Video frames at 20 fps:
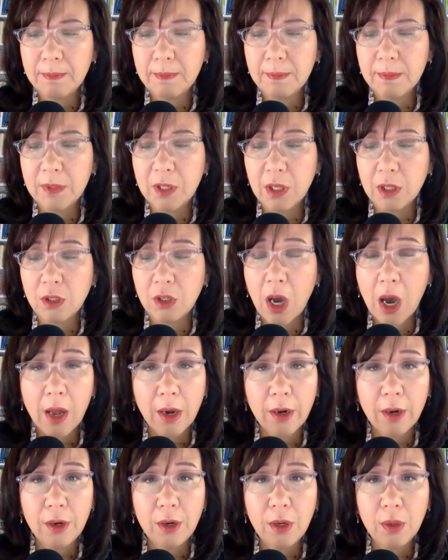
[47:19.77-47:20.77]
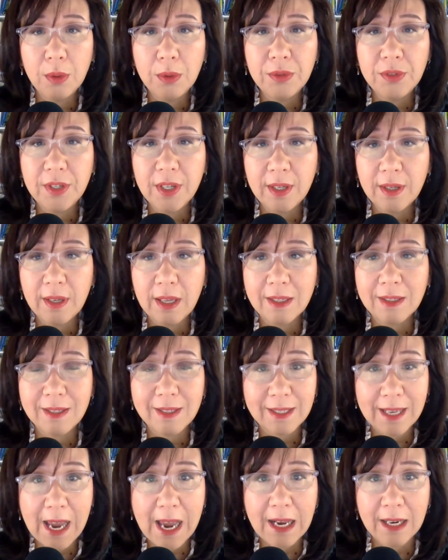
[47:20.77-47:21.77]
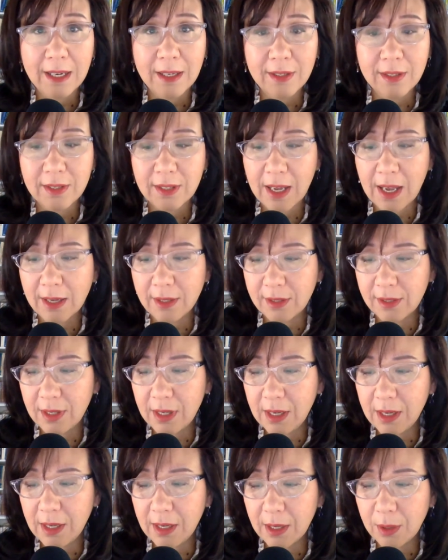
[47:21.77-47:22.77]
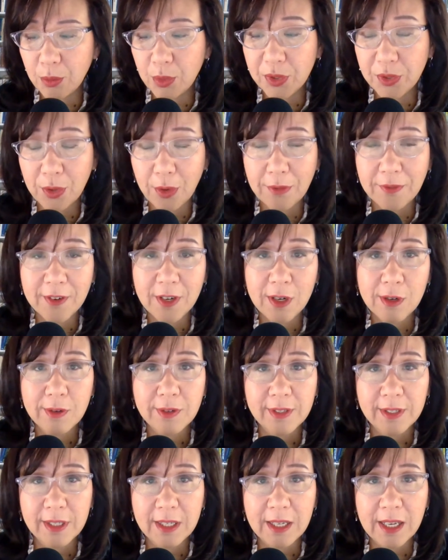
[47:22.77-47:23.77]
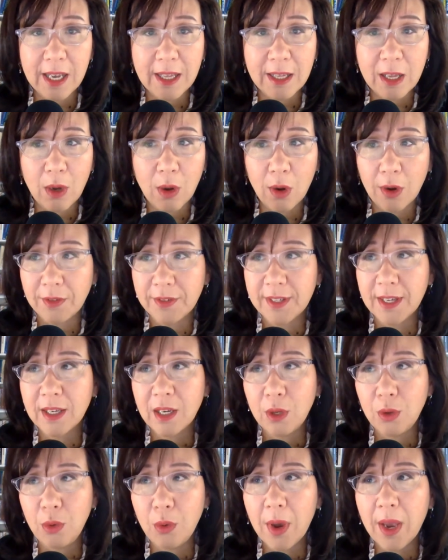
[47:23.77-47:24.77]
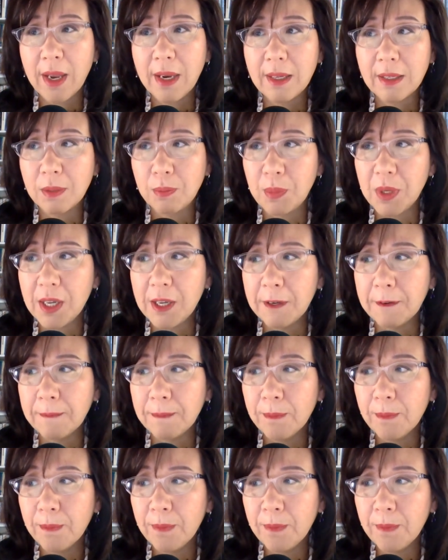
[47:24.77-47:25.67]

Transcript: the dollar losing its status as the reserve currency, and then all of a sudden yuan is being